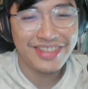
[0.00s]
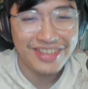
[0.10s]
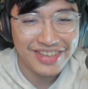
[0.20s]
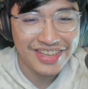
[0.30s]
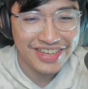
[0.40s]

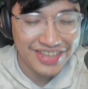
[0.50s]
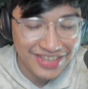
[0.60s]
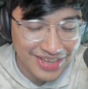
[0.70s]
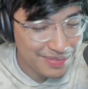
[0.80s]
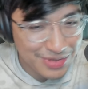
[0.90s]
Look at
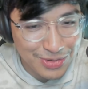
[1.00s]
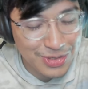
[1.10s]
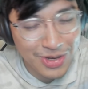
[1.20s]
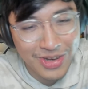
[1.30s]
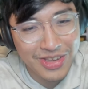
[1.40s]
this. I'm so
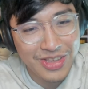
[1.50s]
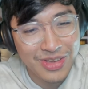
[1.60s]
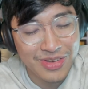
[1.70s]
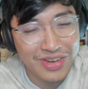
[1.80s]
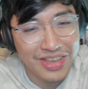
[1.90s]
sorry,
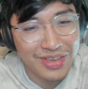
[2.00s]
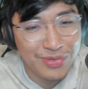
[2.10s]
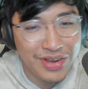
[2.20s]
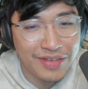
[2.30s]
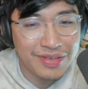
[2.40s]
Yuri.
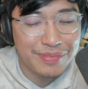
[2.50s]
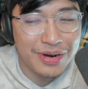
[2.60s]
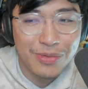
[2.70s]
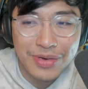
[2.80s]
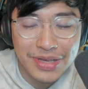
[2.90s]
We have to
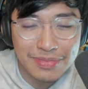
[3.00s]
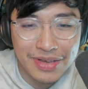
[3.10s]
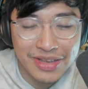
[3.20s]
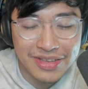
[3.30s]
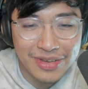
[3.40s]
part ways,
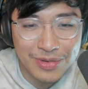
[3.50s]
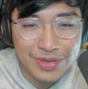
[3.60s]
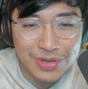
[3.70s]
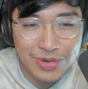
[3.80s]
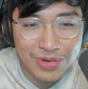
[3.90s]
man.
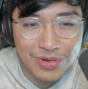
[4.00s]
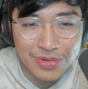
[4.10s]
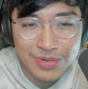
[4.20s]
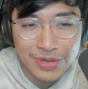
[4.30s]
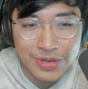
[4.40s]
Toro.
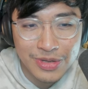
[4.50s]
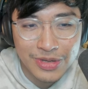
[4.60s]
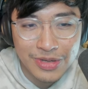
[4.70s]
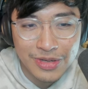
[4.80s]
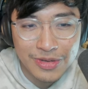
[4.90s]

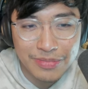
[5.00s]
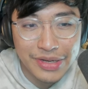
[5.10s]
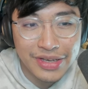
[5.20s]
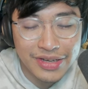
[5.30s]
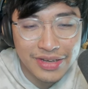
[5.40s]

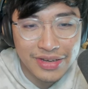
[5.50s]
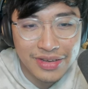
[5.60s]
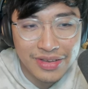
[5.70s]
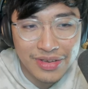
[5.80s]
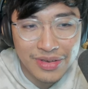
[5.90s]
But
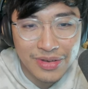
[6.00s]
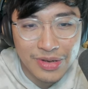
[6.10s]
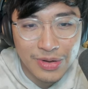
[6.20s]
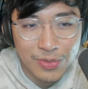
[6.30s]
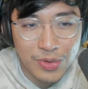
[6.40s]

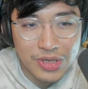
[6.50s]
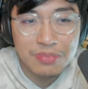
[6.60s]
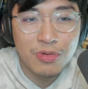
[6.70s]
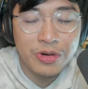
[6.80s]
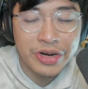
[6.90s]
what's
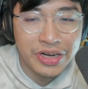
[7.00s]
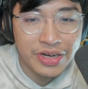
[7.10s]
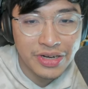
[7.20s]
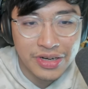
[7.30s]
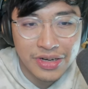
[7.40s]
more,
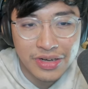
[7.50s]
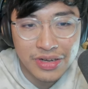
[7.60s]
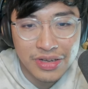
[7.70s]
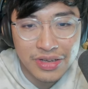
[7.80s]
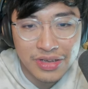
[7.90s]

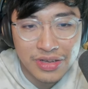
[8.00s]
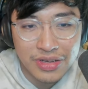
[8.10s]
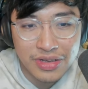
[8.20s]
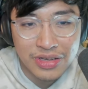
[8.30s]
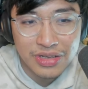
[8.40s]

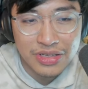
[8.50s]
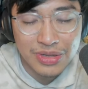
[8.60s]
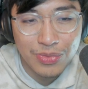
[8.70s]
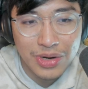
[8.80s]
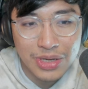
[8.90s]
it's the
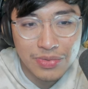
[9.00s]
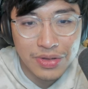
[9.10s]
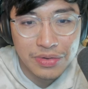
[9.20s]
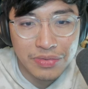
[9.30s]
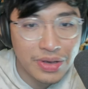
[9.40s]
ones with
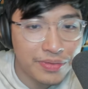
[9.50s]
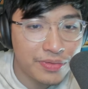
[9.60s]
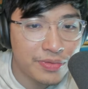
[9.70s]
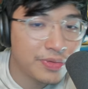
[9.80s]
the grave.